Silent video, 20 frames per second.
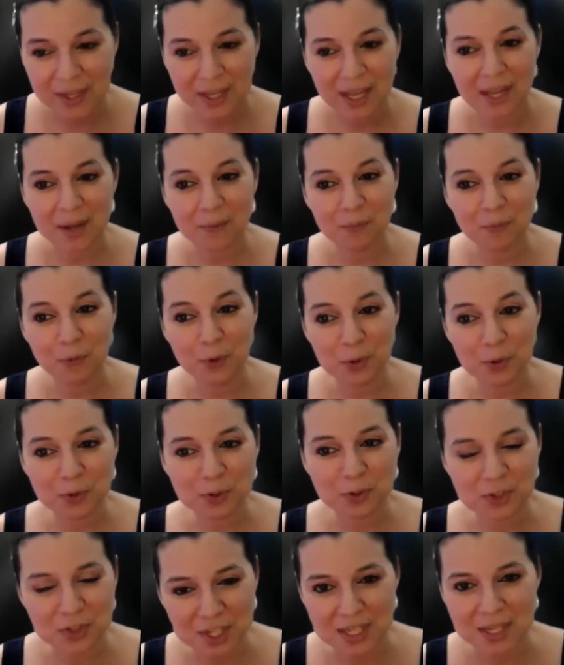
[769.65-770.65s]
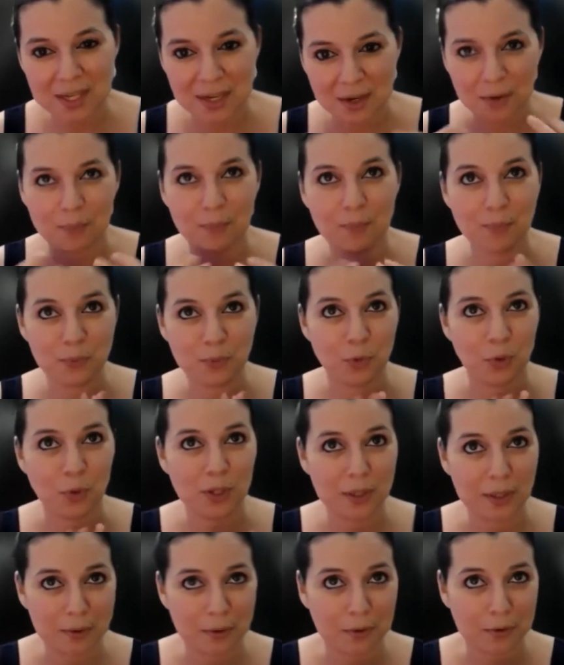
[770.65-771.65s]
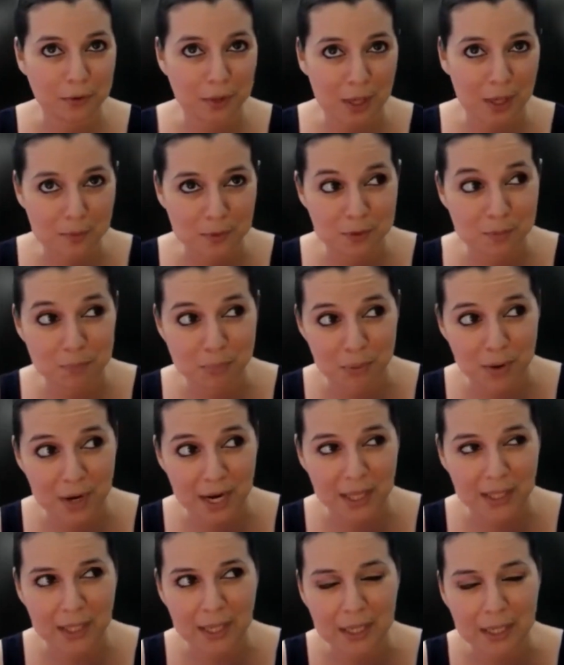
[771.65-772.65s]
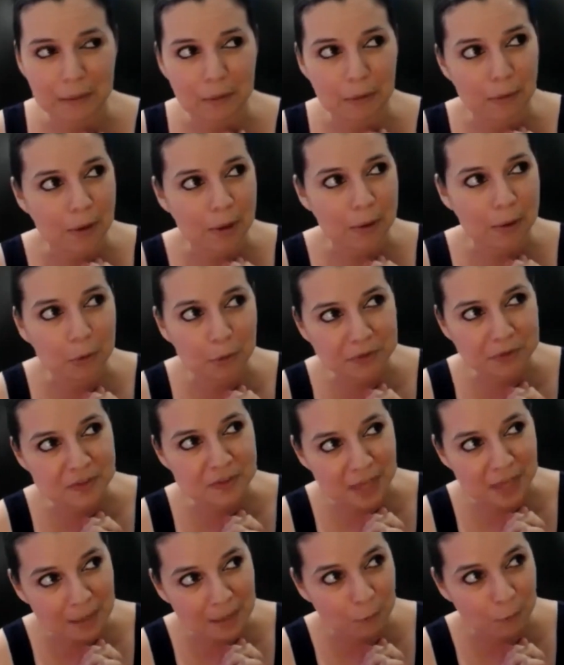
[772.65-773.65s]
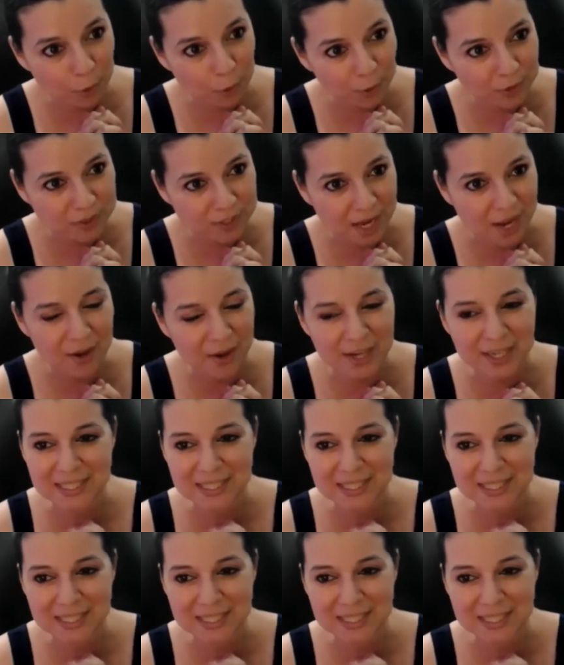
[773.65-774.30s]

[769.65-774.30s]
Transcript: and we were sitting there twiddling our thumbs and praying like, oh, I hope this name works out.